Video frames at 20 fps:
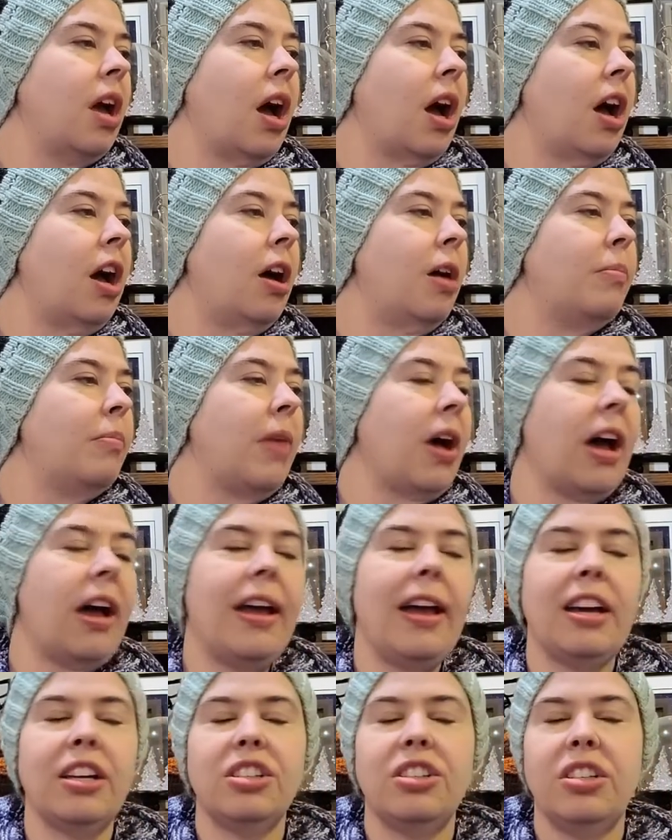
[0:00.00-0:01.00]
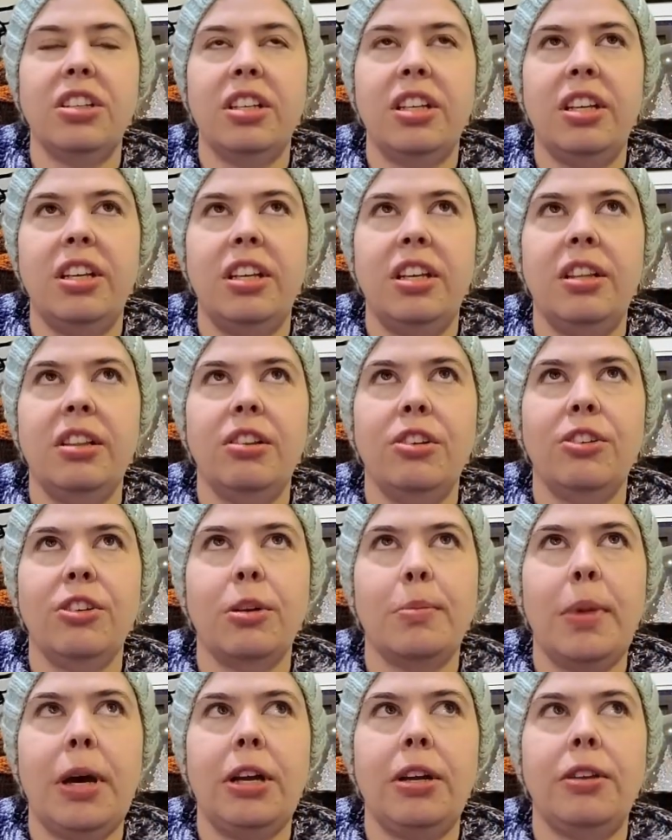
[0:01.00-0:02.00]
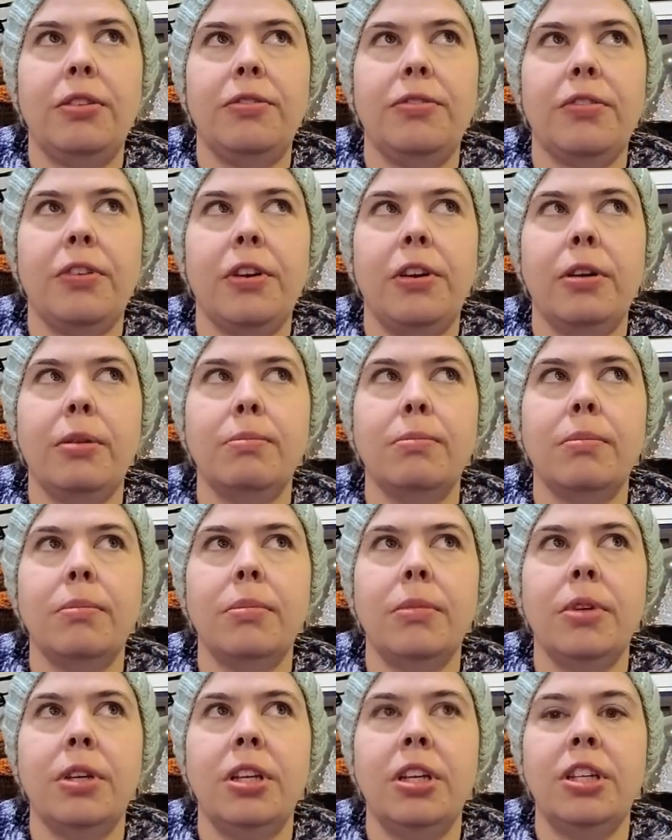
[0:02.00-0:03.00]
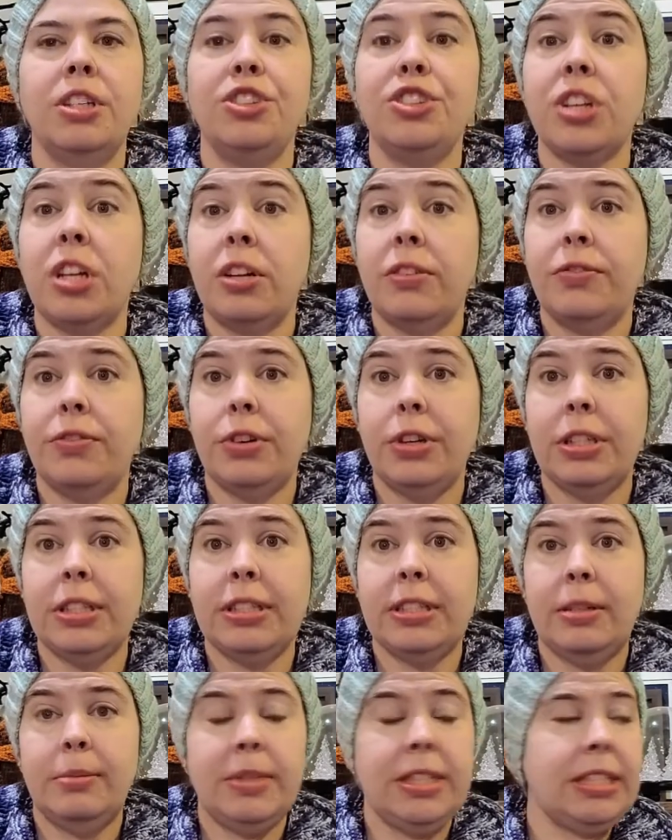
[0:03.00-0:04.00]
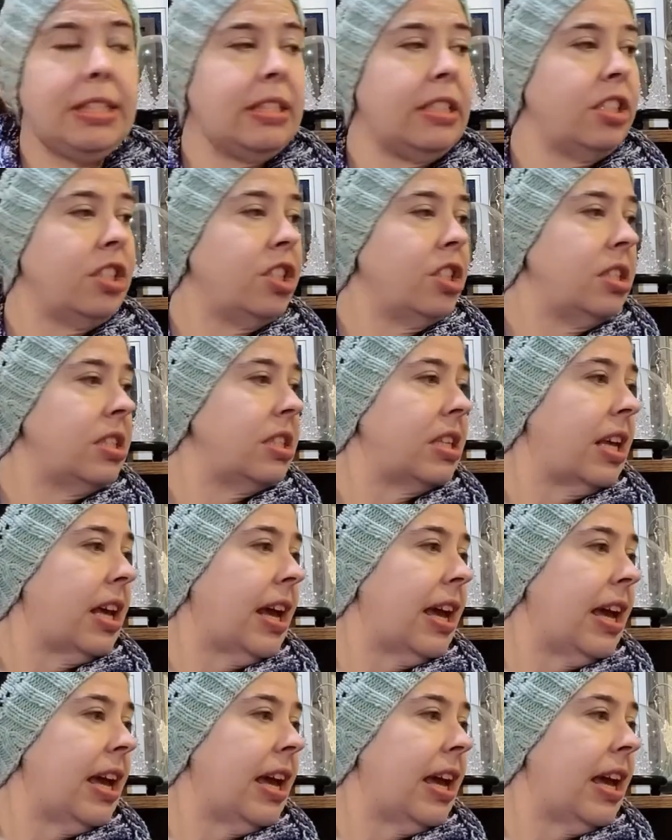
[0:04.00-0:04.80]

I actually learned about it from Jennifer at Cinnamon Stitches,